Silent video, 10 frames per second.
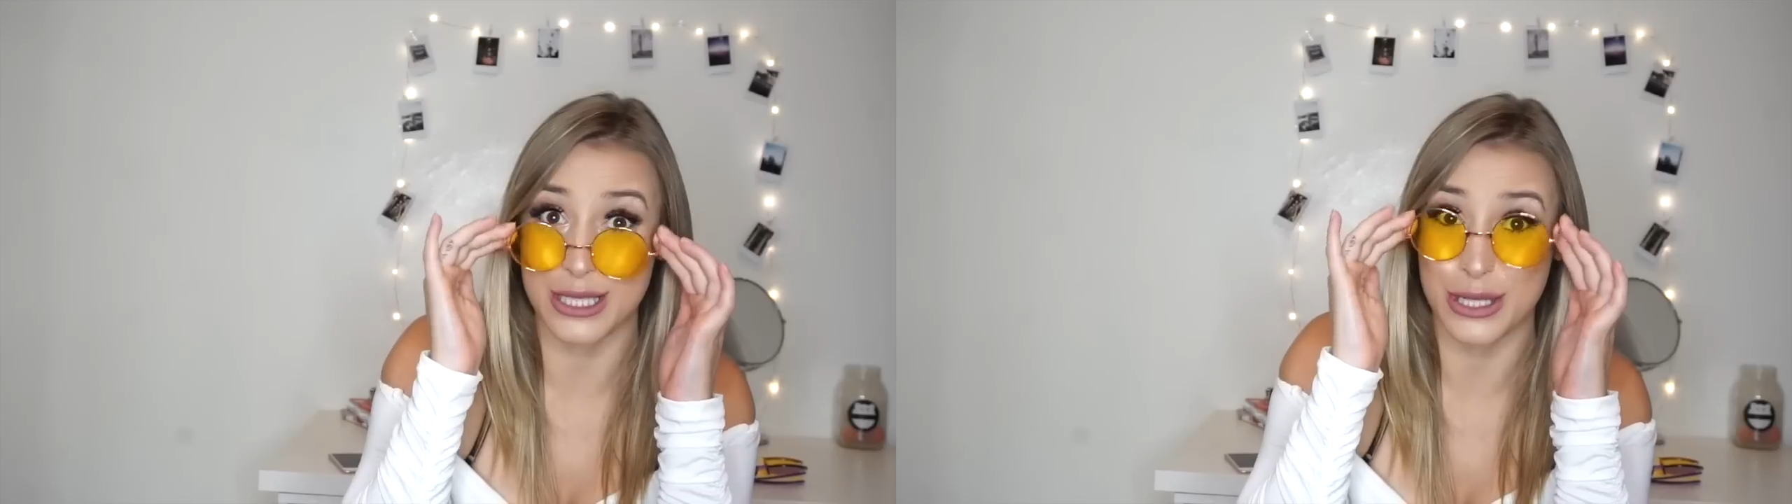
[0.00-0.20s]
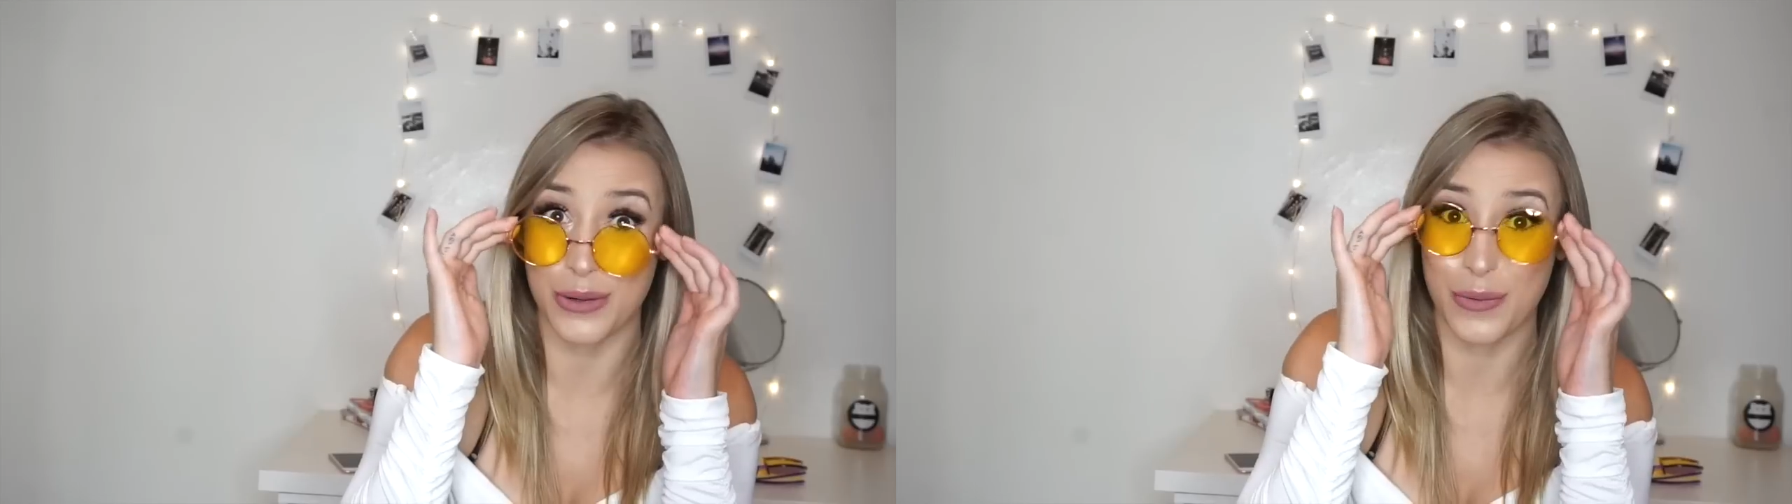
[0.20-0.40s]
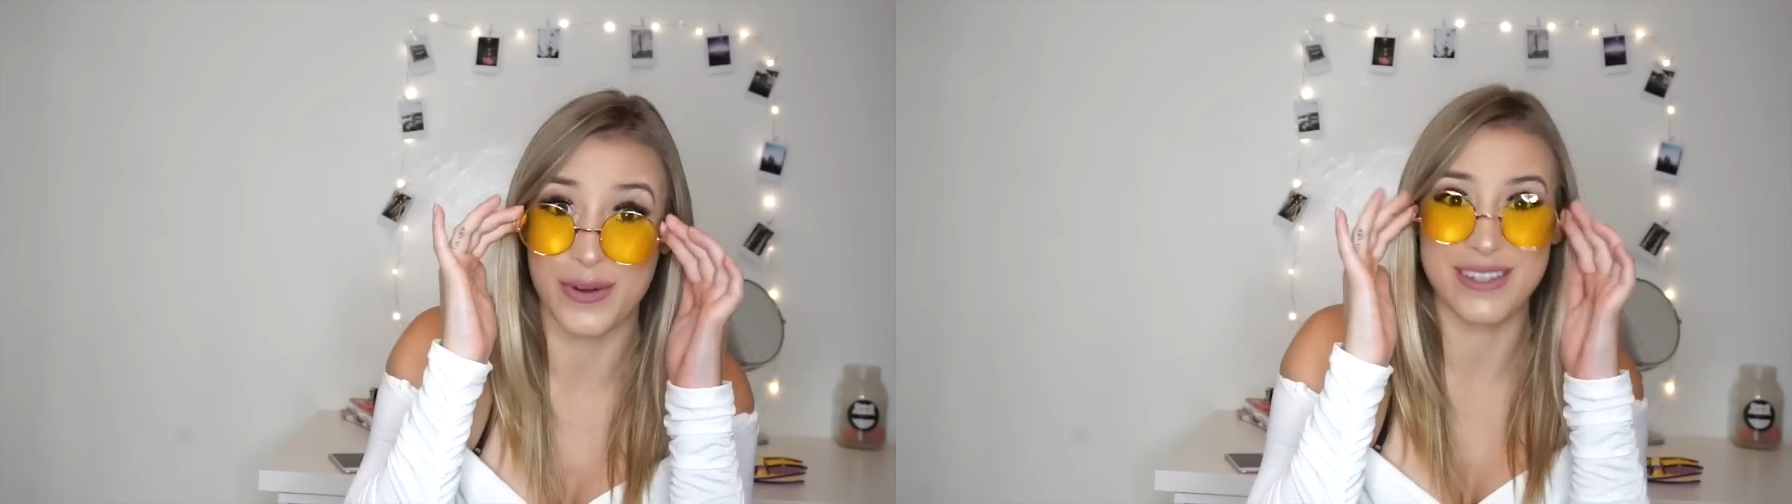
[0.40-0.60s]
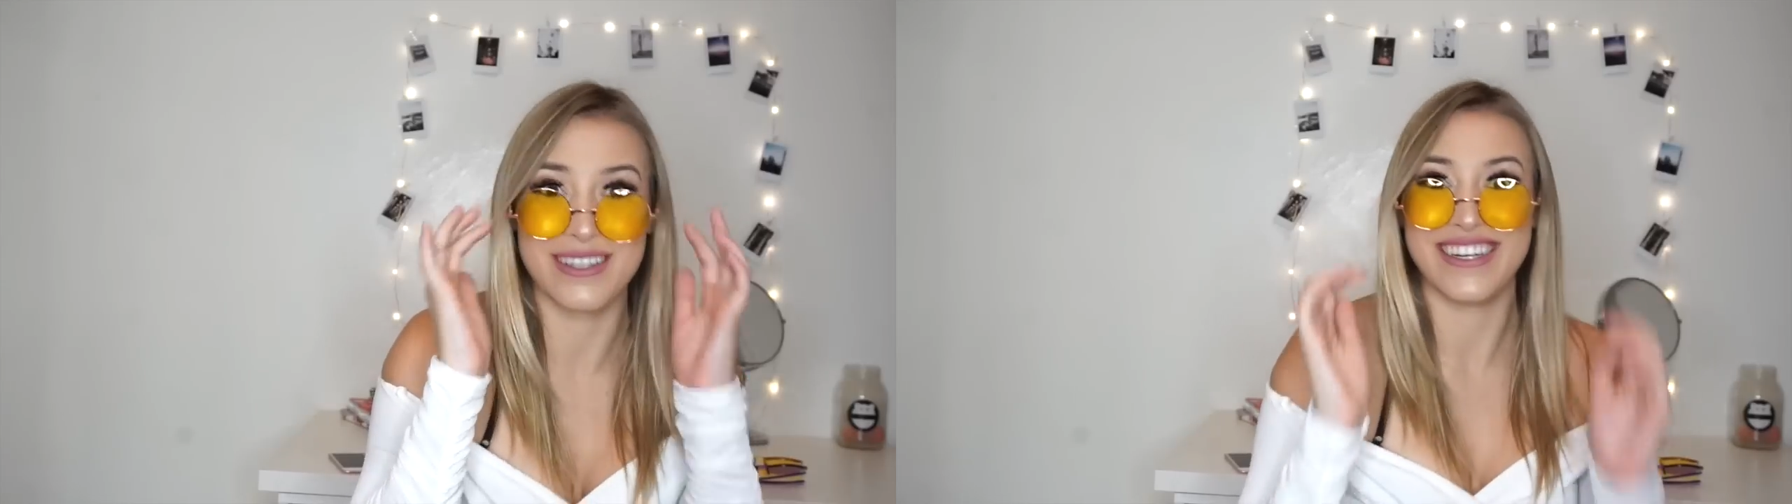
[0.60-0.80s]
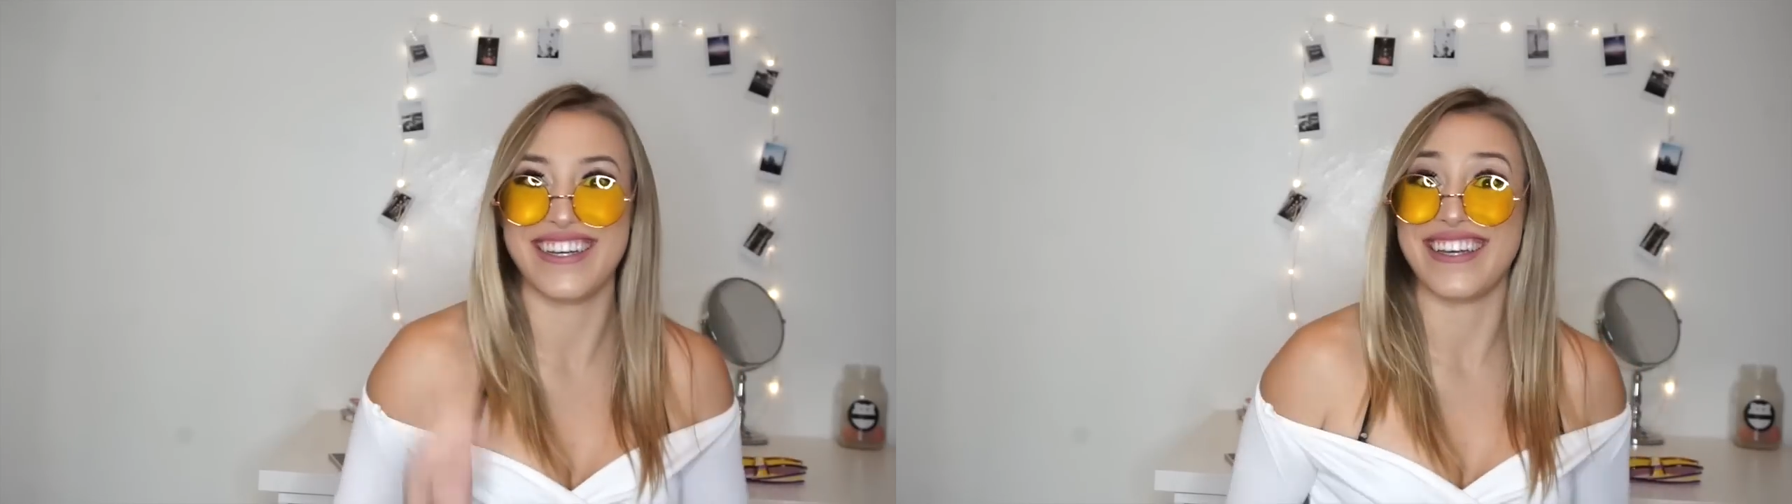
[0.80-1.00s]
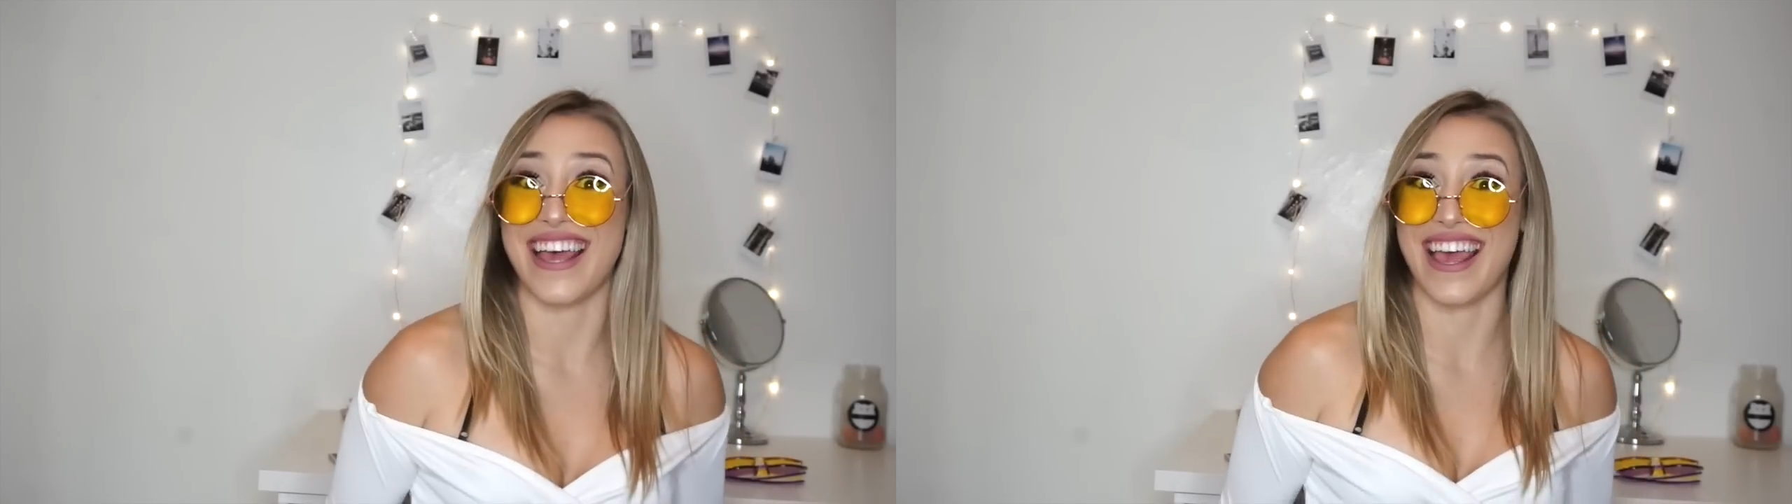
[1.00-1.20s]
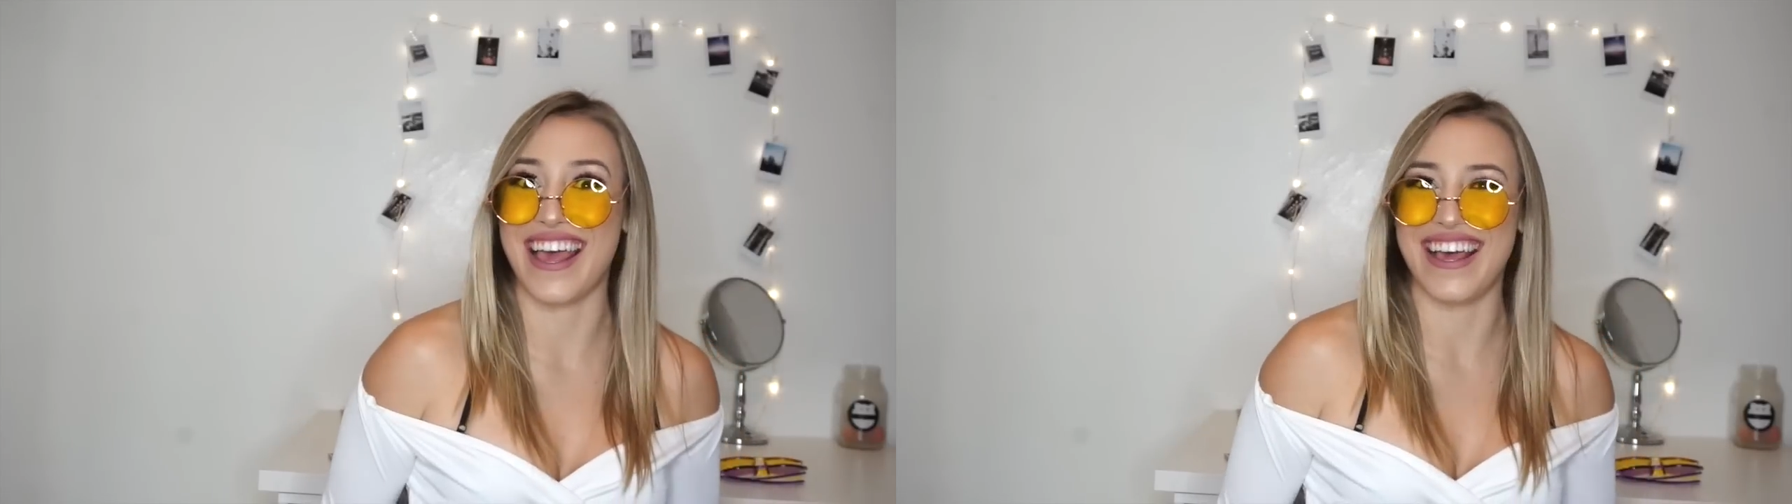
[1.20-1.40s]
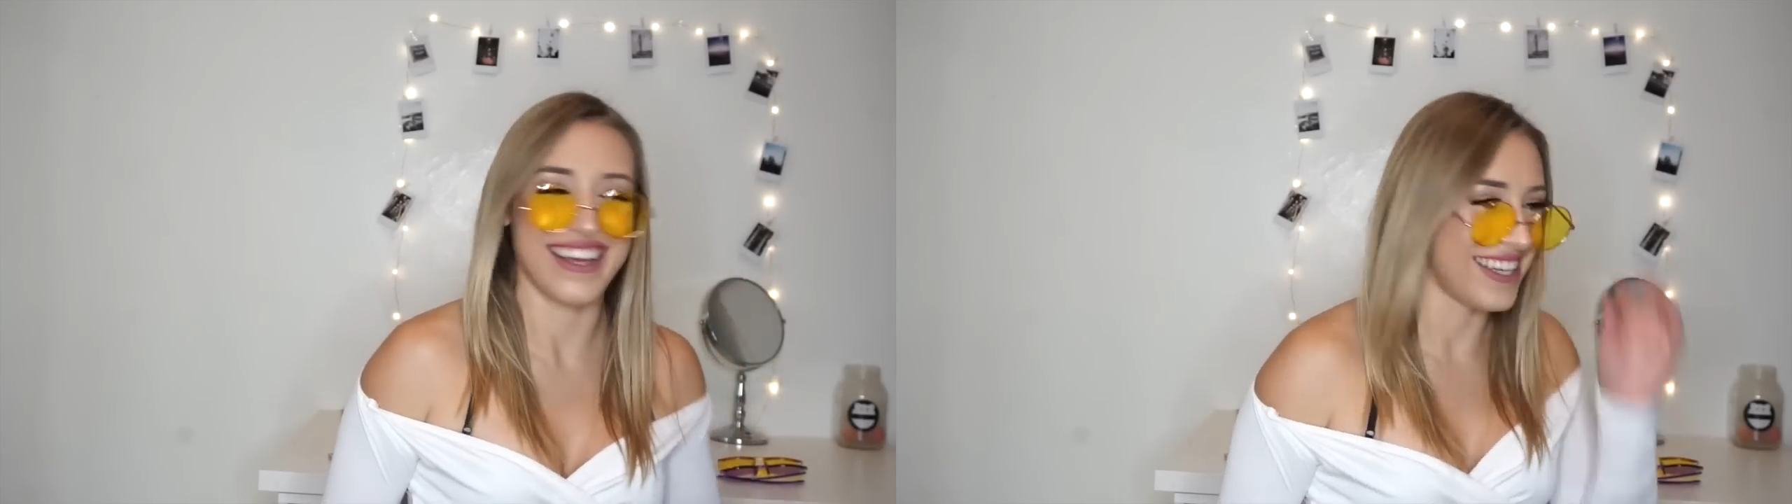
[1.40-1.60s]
do. Eh?